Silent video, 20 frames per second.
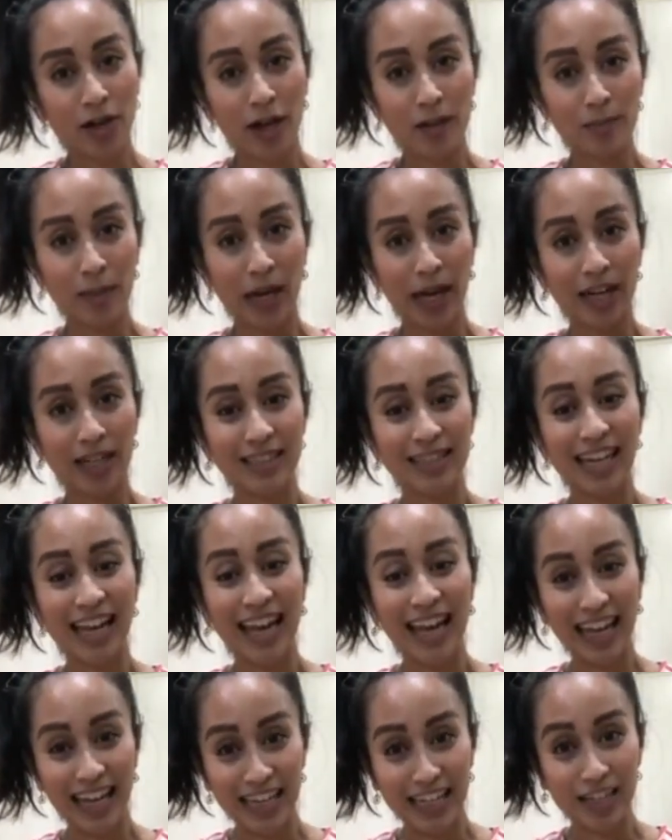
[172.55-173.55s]
compound
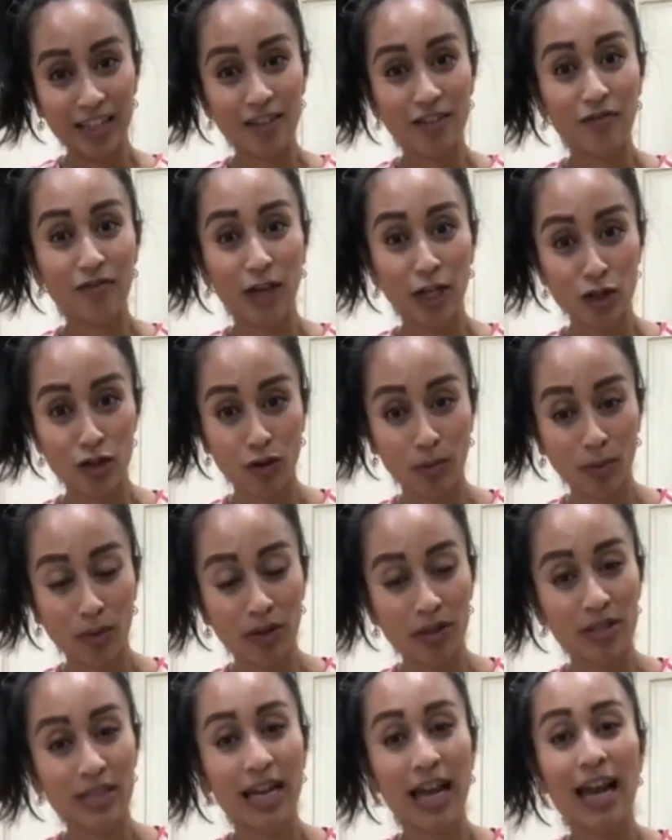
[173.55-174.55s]
in
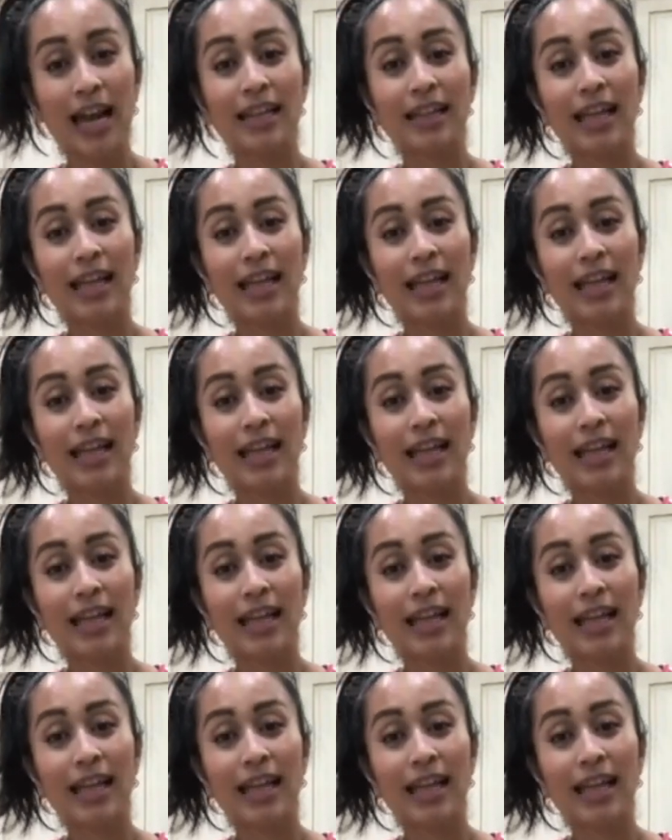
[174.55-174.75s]
vegetables